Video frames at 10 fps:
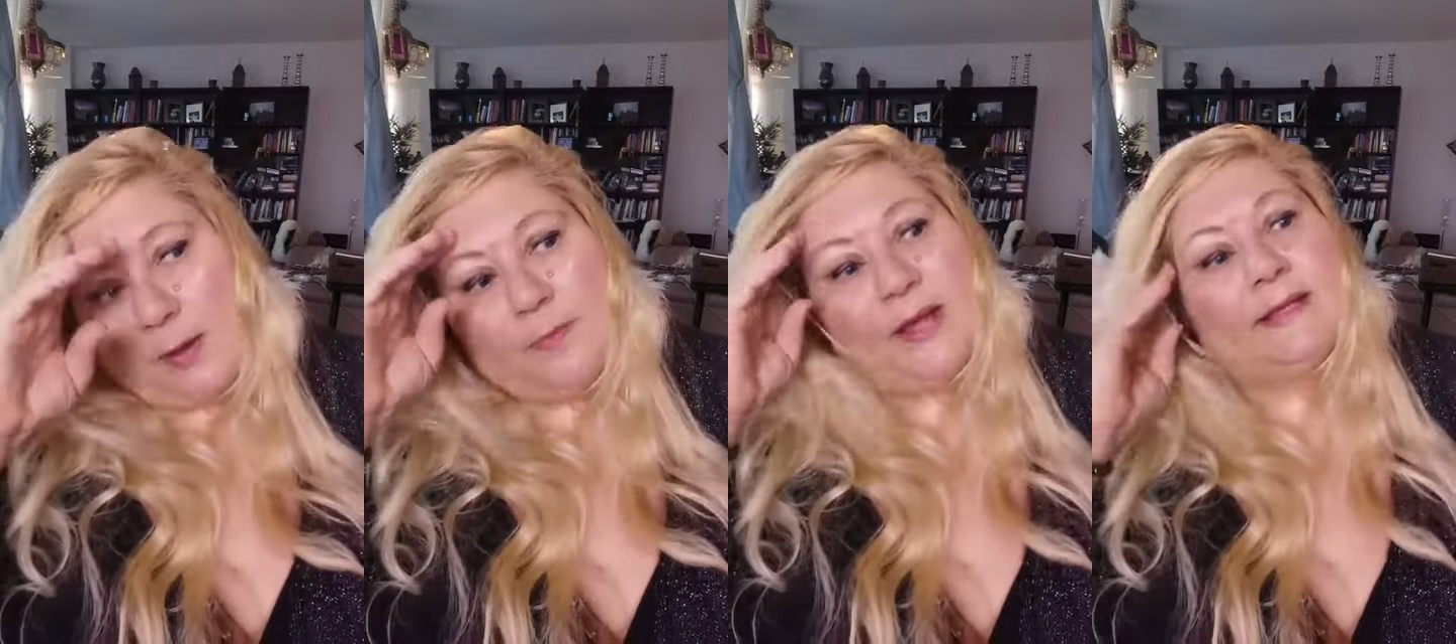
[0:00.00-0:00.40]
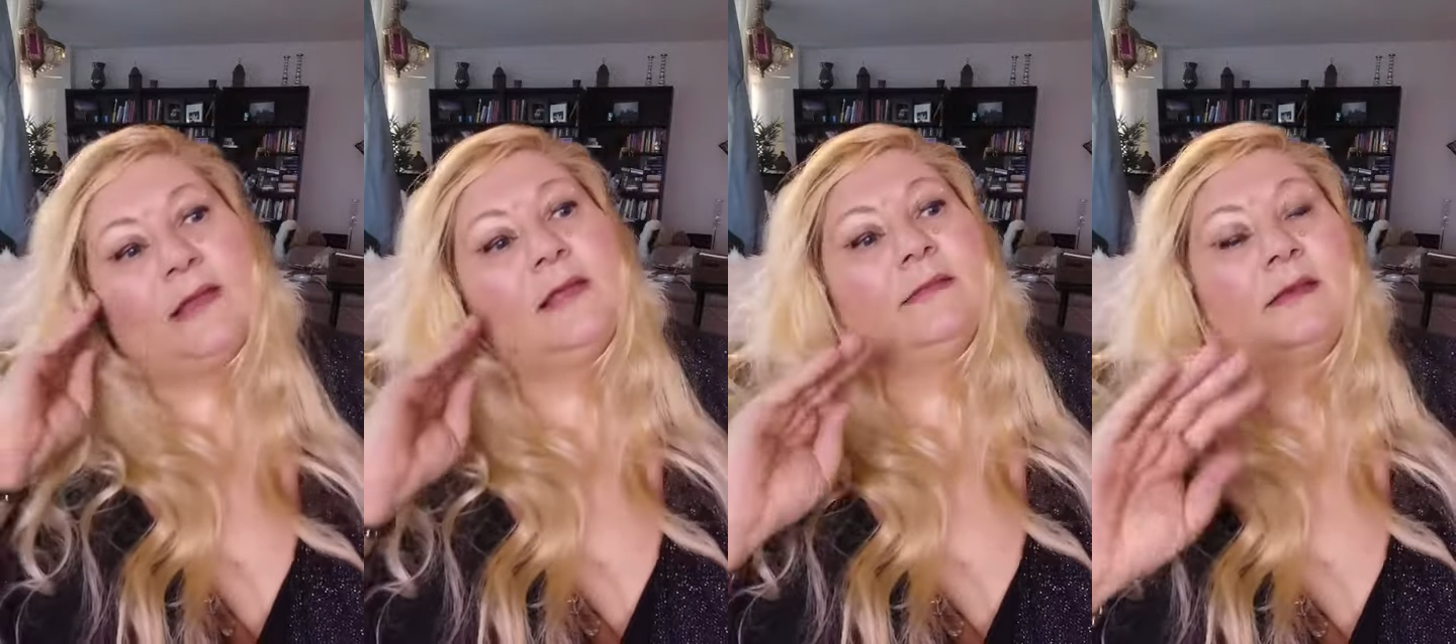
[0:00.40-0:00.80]

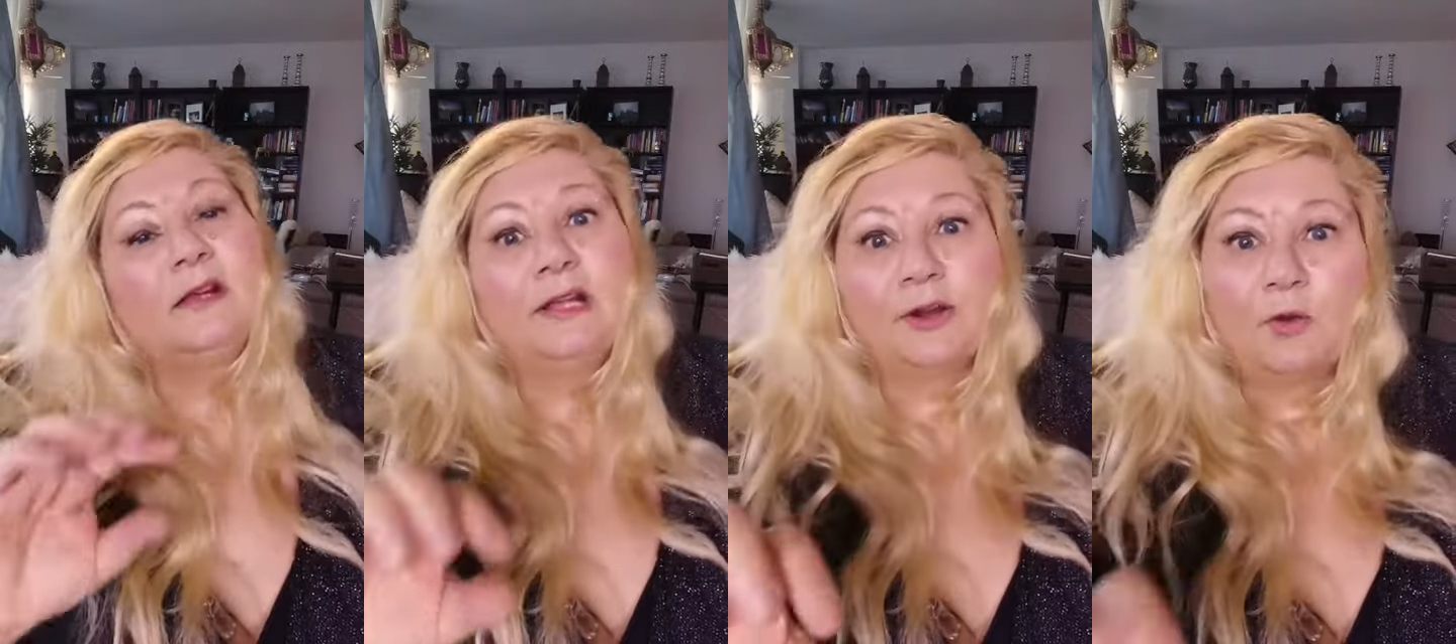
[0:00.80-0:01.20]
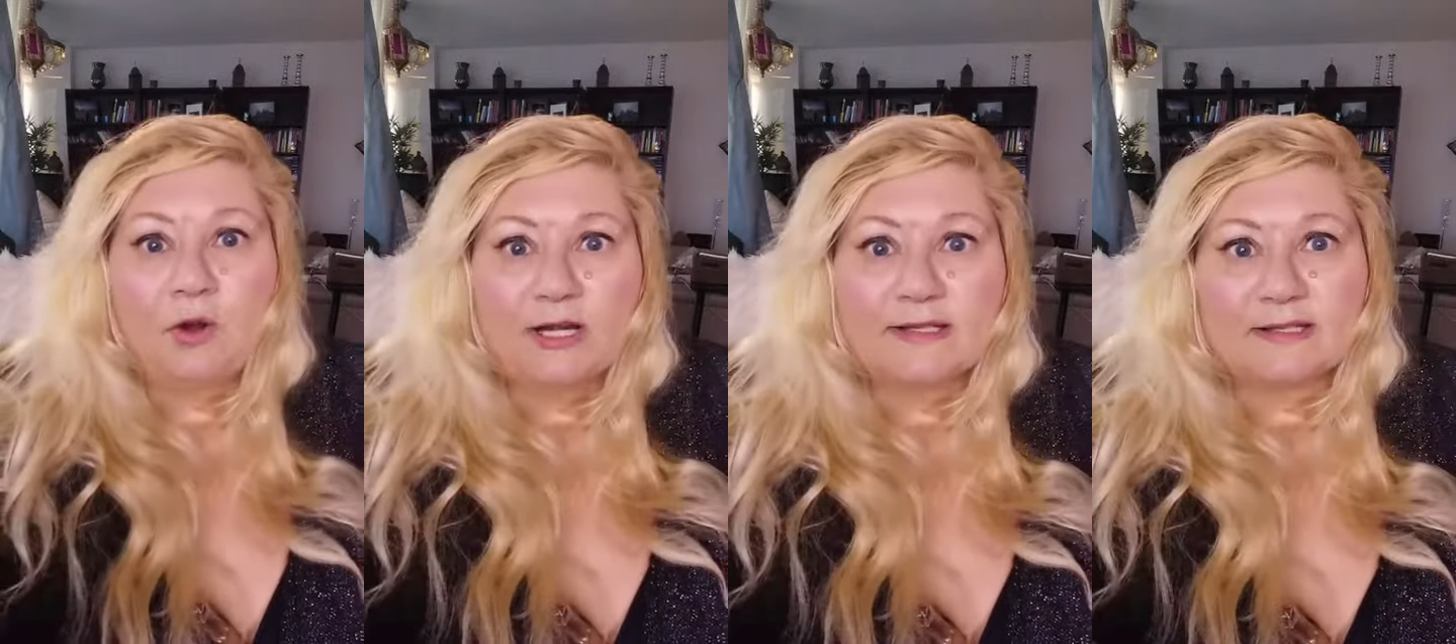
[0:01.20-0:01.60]
But the clear
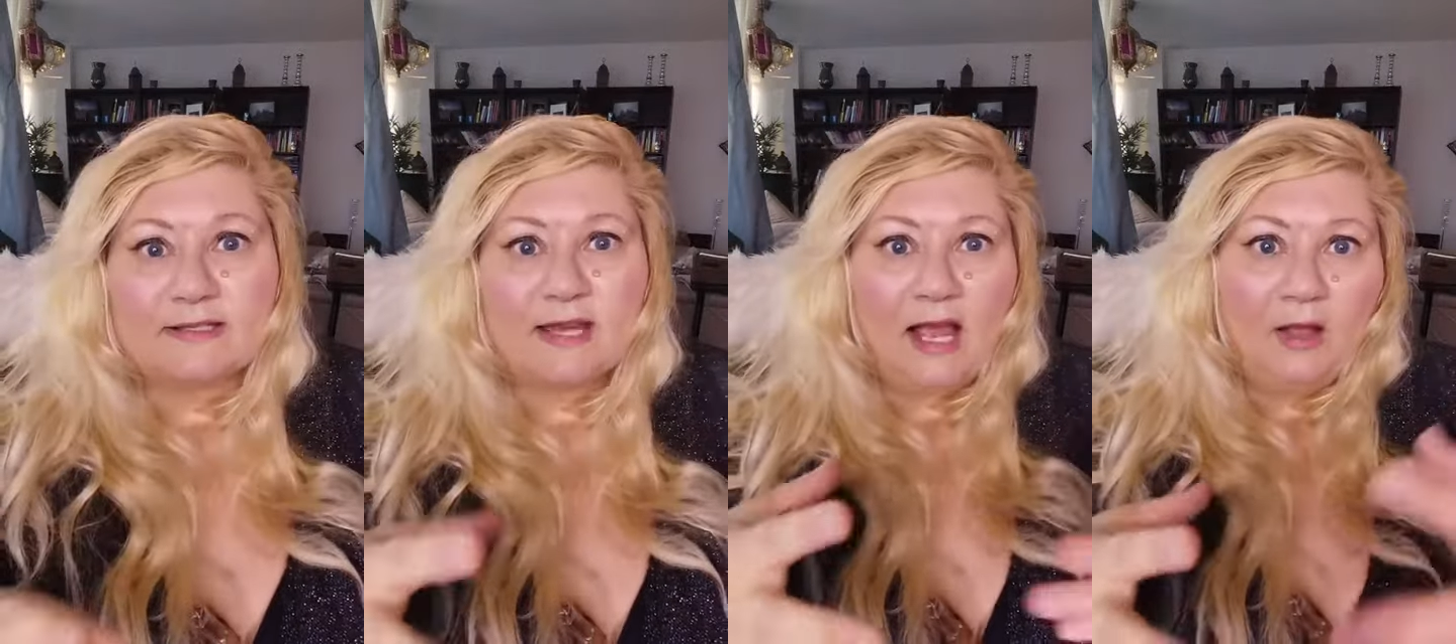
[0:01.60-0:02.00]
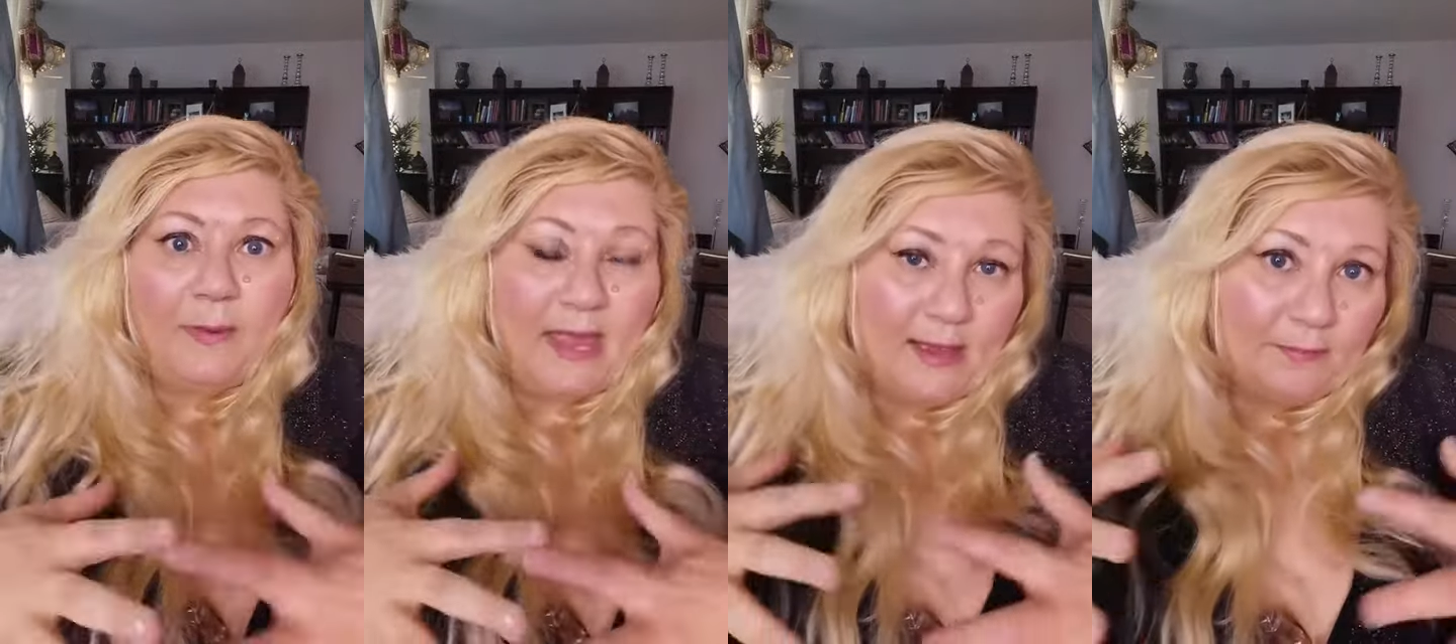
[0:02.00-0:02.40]
quartz is to
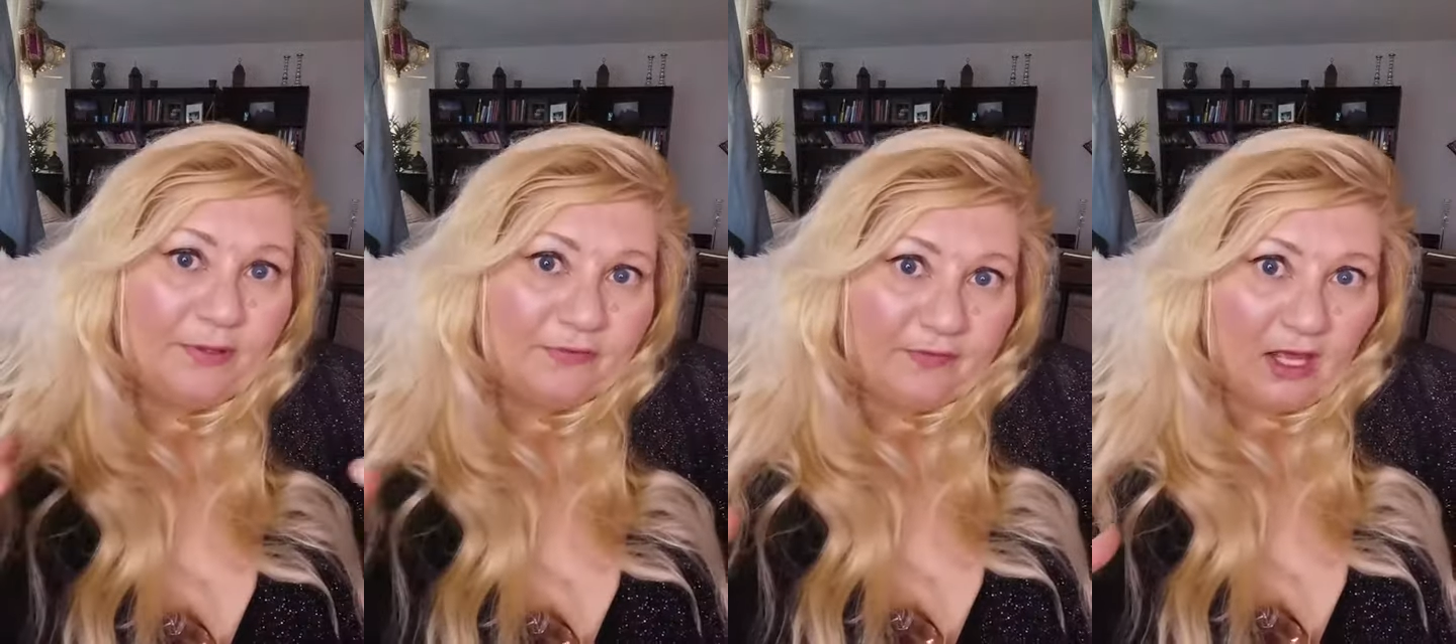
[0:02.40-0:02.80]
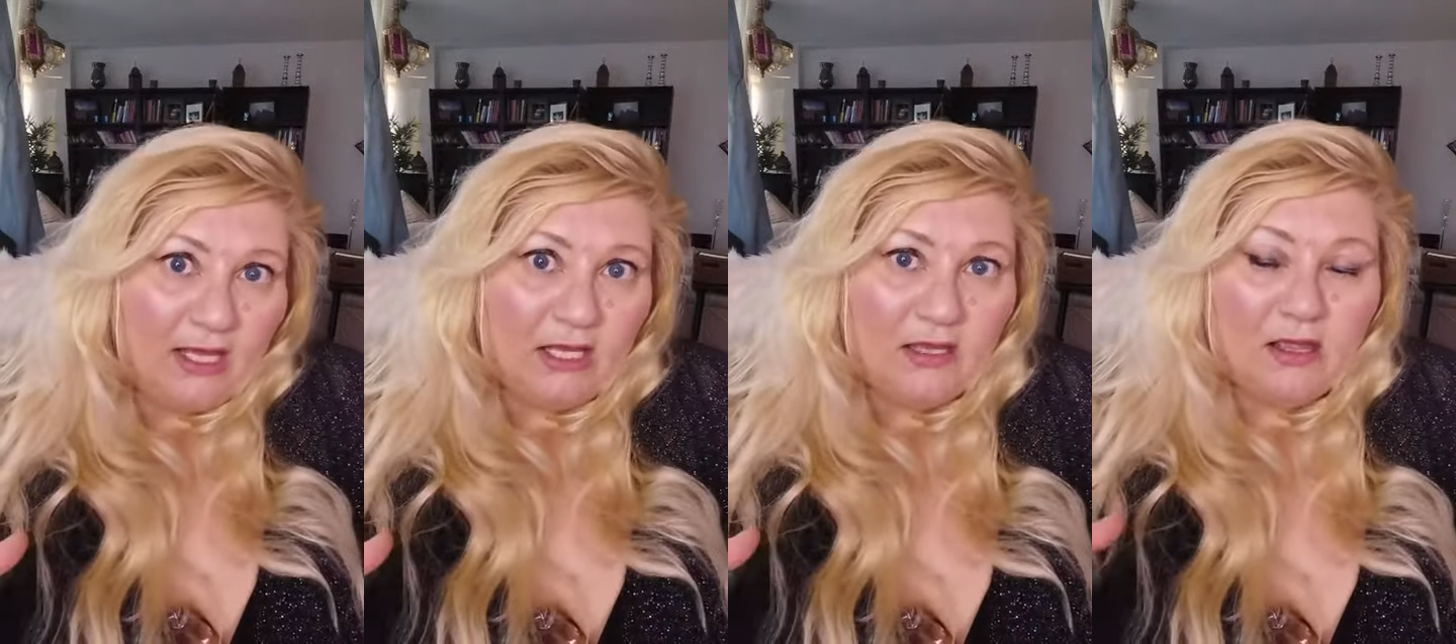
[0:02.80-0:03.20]
help
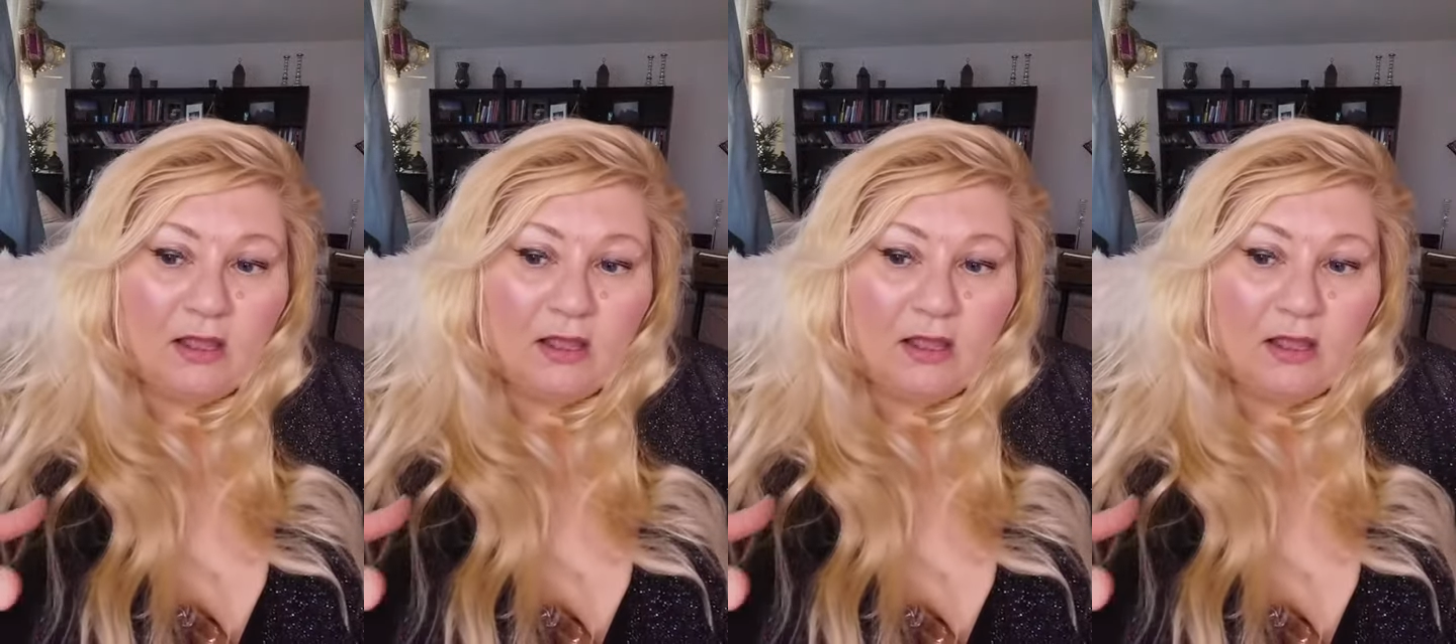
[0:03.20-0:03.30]
amplify